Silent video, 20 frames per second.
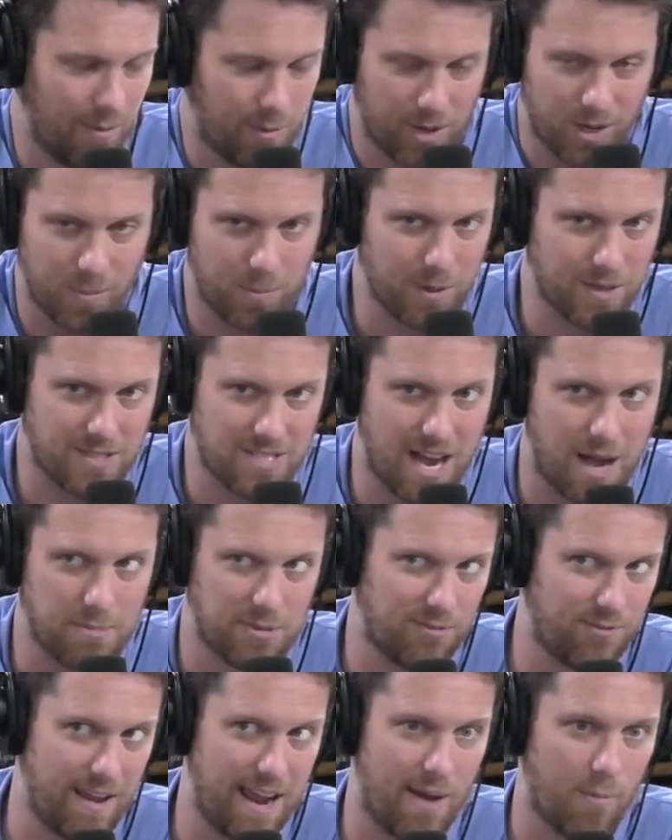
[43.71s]
we're gonna put Tommy
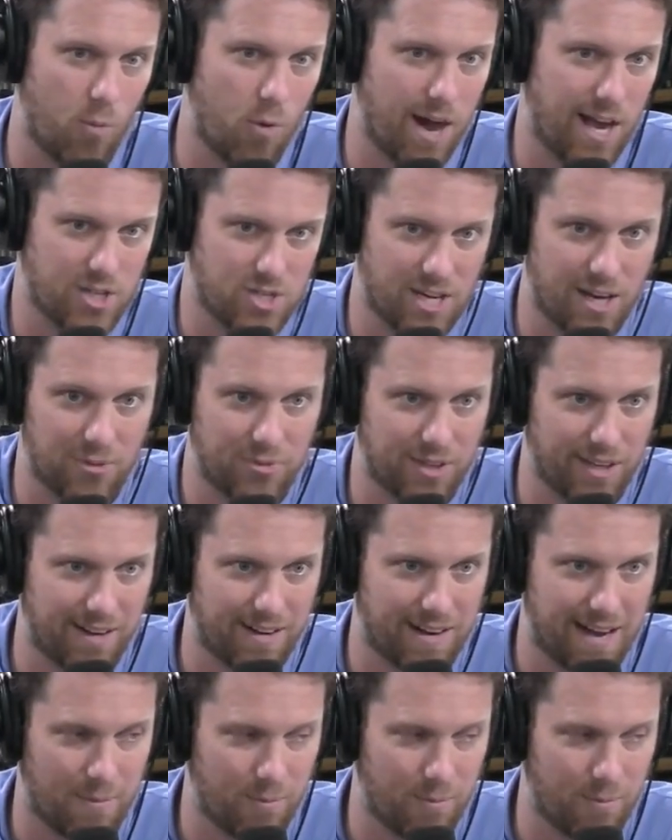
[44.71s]
Pham watch out there,